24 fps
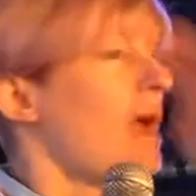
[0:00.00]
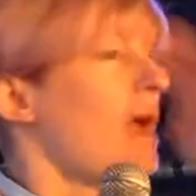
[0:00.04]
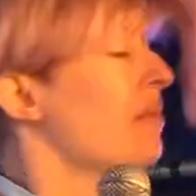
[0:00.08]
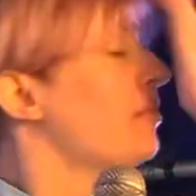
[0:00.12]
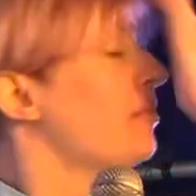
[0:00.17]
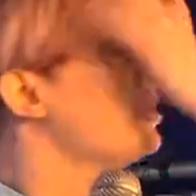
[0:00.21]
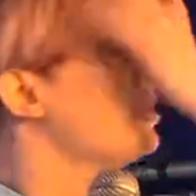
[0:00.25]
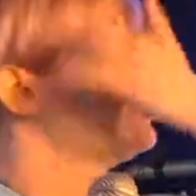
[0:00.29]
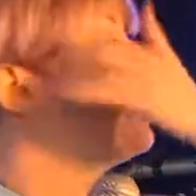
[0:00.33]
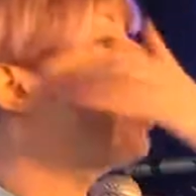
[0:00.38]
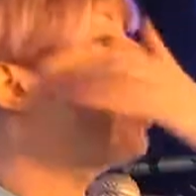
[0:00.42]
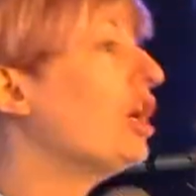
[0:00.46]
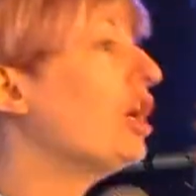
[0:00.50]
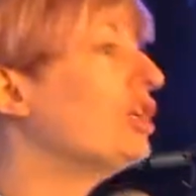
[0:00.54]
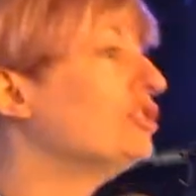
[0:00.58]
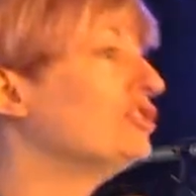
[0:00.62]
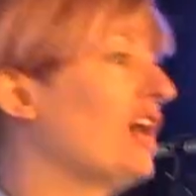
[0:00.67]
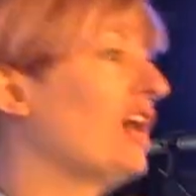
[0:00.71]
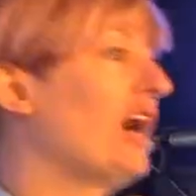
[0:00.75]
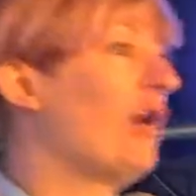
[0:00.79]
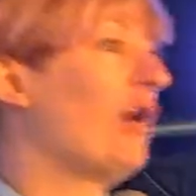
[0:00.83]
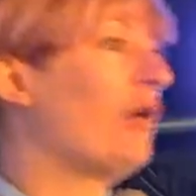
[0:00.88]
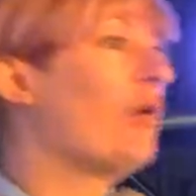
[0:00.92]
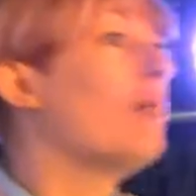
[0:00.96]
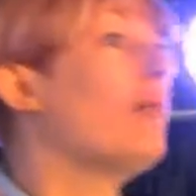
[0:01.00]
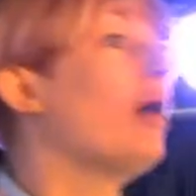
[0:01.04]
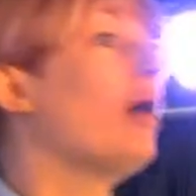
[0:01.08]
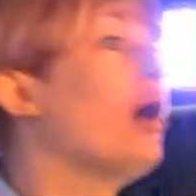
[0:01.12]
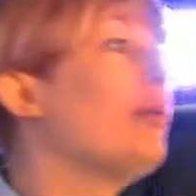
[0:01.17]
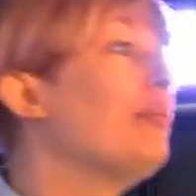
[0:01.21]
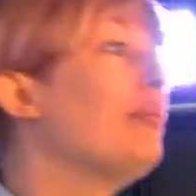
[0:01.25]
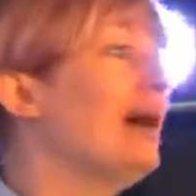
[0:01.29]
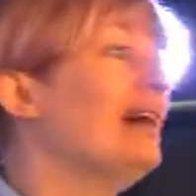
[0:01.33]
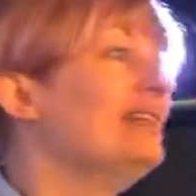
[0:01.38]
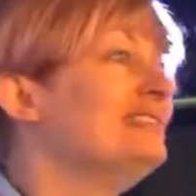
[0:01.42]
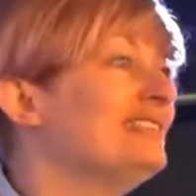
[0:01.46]
But it turned out my
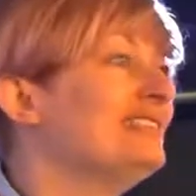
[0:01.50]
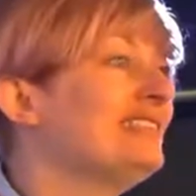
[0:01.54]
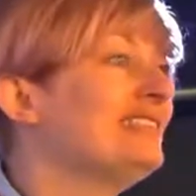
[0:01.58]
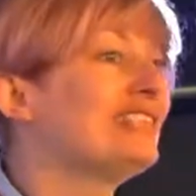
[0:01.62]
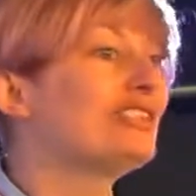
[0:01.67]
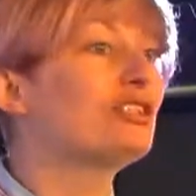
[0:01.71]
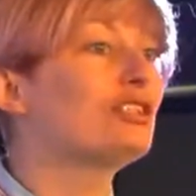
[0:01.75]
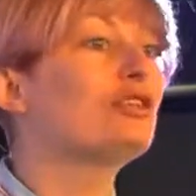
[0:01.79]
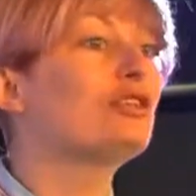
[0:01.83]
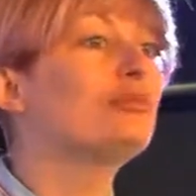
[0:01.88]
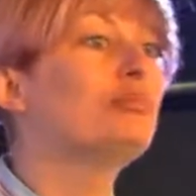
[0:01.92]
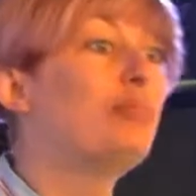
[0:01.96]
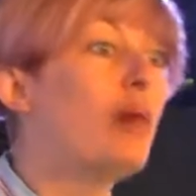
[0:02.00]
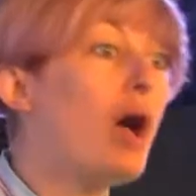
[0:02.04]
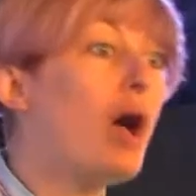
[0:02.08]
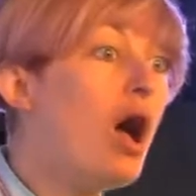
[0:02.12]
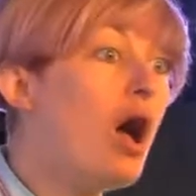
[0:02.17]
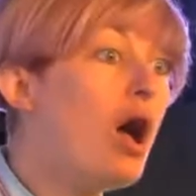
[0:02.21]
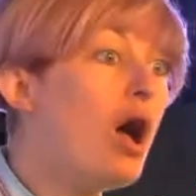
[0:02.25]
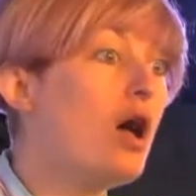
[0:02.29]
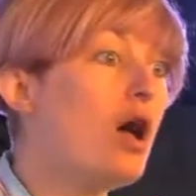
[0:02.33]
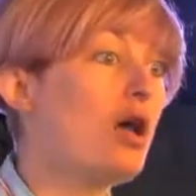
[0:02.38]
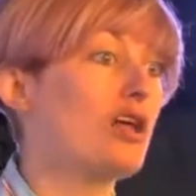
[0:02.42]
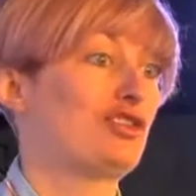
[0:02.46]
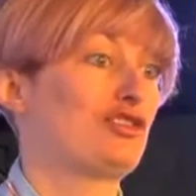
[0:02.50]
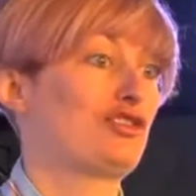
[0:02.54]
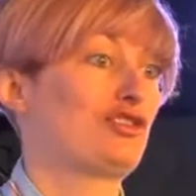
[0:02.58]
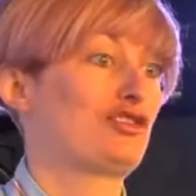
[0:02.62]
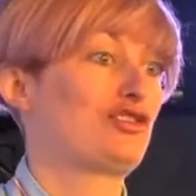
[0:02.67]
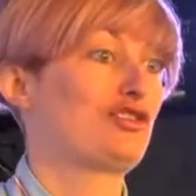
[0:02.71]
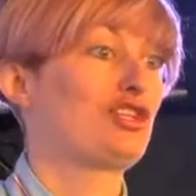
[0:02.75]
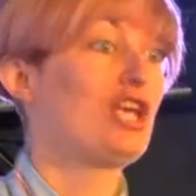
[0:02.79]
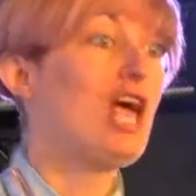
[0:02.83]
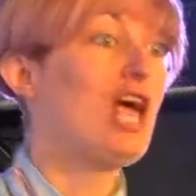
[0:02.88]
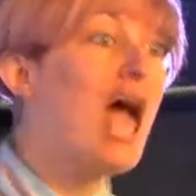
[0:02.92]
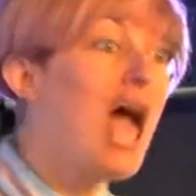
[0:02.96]
appendix had
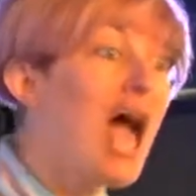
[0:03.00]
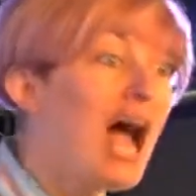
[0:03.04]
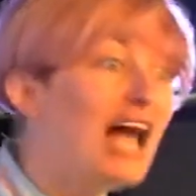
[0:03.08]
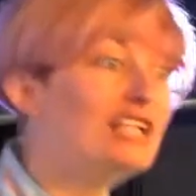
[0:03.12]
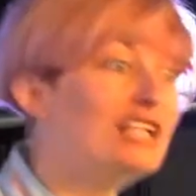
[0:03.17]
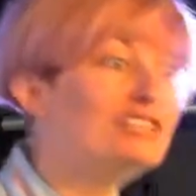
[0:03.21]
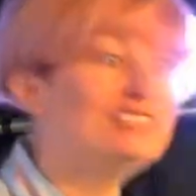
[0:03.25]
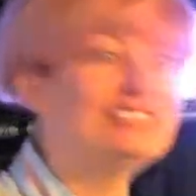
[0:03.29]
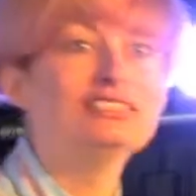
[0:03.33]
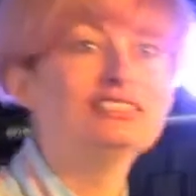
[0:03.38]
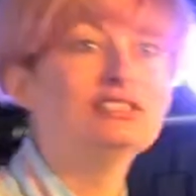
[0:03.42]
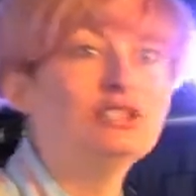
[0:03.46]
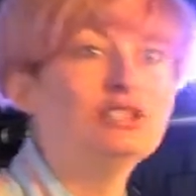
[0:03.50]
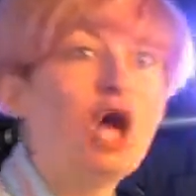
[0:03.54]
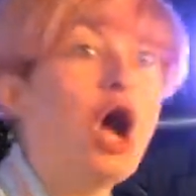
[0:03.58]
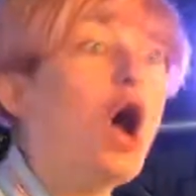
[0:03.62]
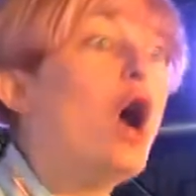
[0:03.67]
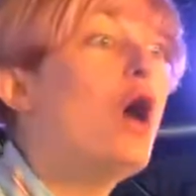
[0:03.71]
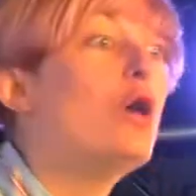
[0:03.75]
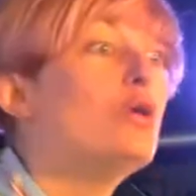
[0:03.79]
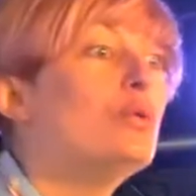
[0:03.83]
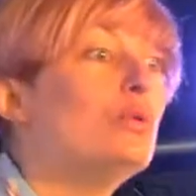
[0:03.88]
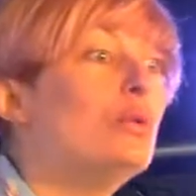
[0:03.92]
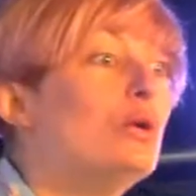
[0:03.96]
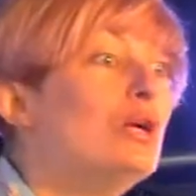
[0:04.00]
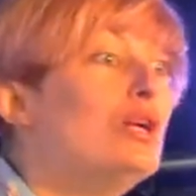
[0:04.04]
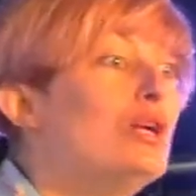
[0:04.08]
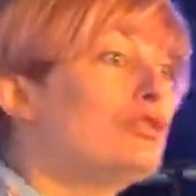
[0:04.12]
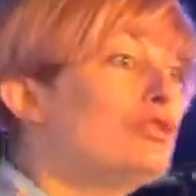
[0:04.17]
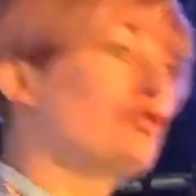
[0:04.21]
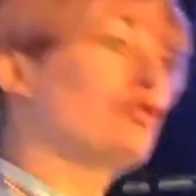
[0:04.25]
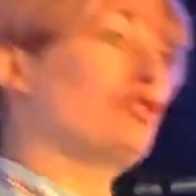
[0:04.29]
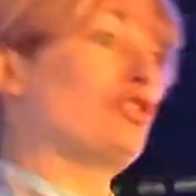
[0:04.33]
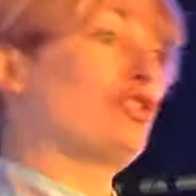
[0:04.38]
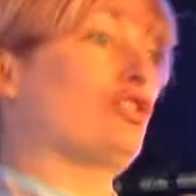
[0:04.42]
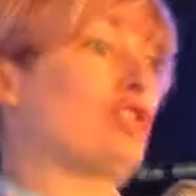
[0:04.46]
burst, and I didn't know. So I
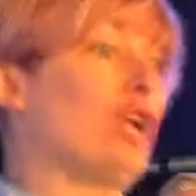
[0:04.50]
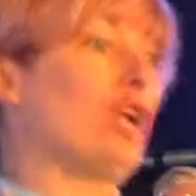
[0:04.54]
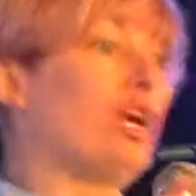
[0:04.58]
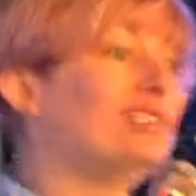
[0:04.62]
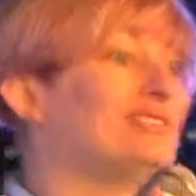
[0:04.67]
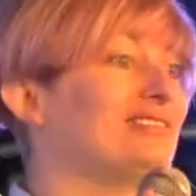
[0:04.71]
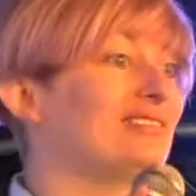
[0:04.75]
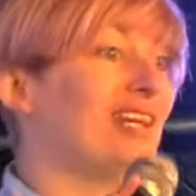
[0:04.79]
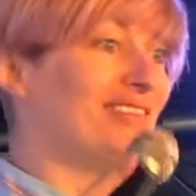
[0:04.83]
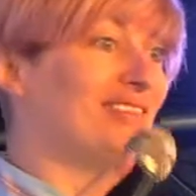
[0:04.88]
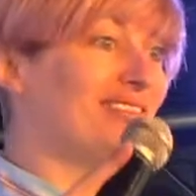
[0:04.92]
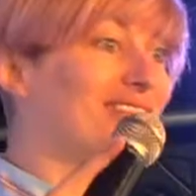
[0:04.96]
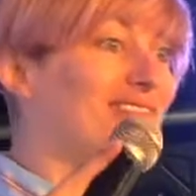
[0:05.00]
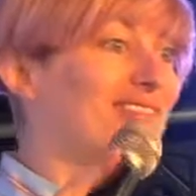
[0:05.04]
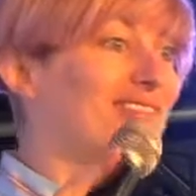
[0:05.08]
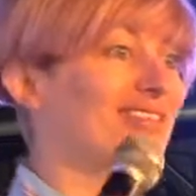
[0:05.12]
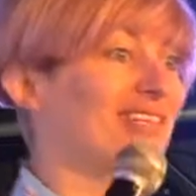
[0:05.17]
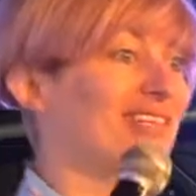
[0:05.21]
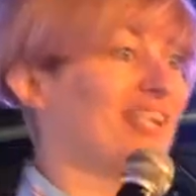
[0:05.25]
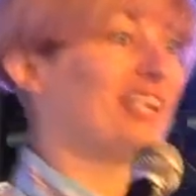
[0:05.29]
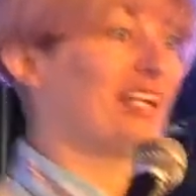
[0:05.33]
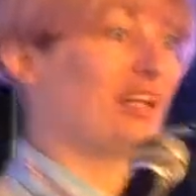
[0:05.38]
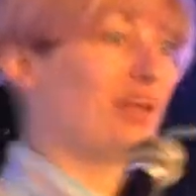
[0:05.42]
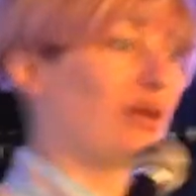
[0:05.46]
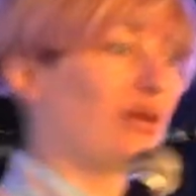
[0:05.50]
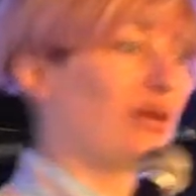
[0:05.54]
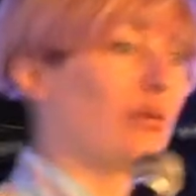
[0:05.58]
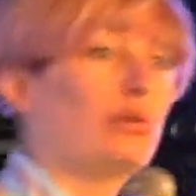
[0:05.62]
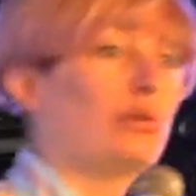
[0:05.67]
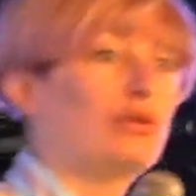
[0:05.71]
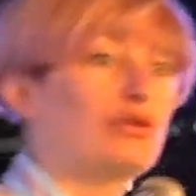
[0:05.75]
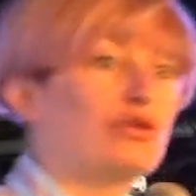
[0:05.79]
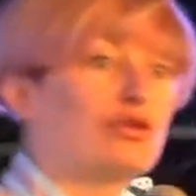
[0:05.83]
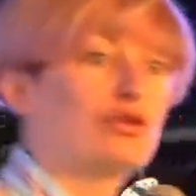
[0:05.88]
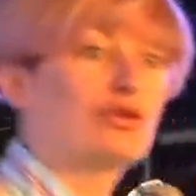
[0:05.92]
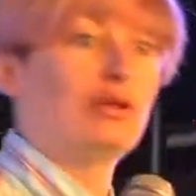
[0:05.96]
was just like dancing
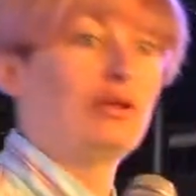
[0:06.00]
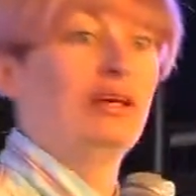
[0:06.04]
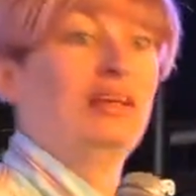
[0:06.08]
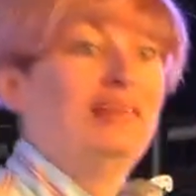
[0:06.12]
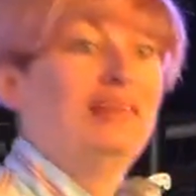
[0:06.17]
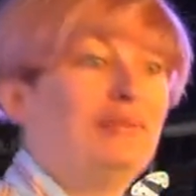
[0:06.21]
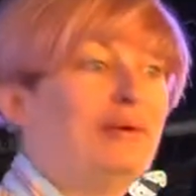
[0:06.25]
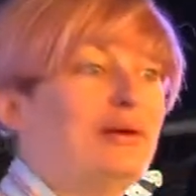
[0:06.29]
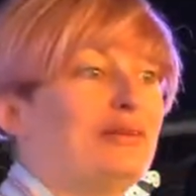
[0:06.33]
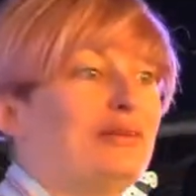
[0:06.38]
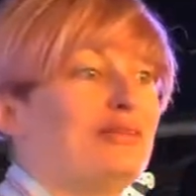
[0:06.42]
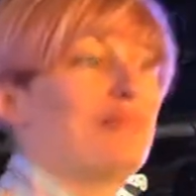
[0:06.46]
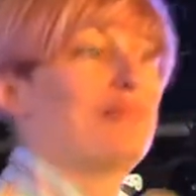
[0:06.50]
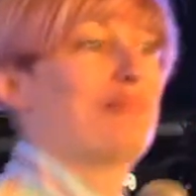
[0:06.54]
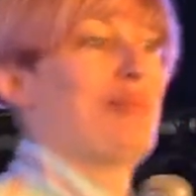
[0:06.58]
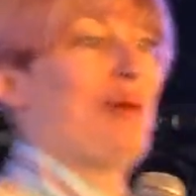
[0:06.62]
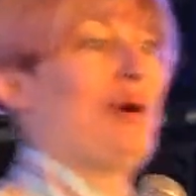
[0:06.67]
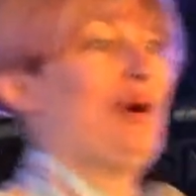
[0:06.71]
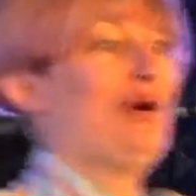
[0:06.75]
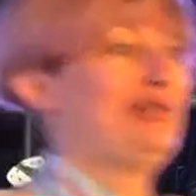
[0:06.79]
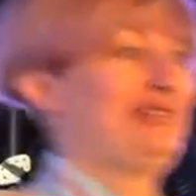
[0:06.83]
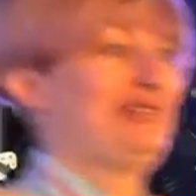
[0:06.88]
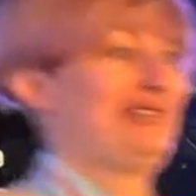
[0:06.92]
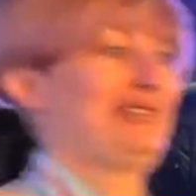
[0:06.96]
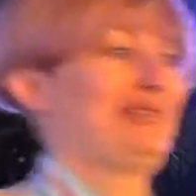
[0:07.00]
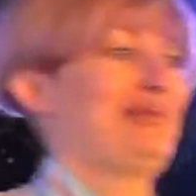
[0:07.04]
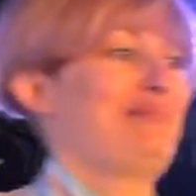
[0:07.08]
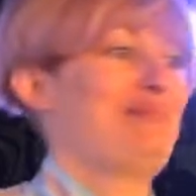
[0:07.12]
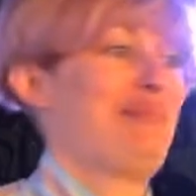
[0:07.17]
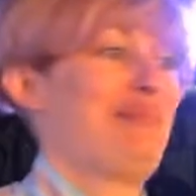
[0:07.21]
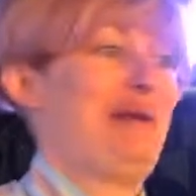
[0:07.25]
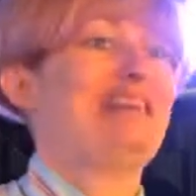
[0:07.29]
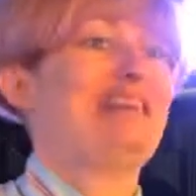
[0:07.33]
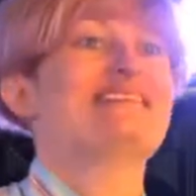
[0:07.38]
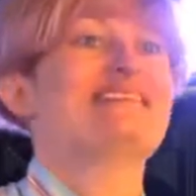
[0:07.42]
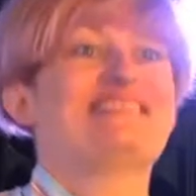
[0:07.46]
with a burst
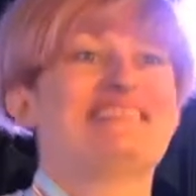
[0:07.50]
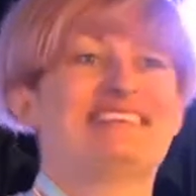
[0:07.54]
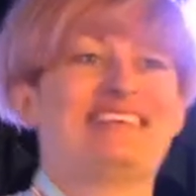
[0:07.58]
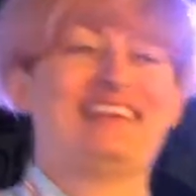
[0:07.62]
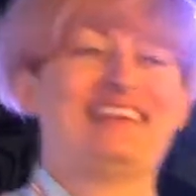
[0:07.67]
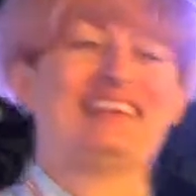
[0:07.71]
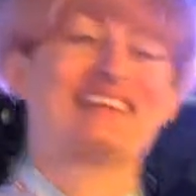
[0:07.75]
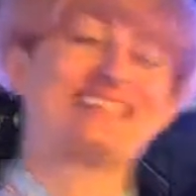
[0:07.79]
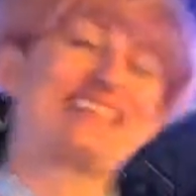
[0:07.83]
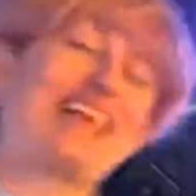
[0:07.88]
appendix.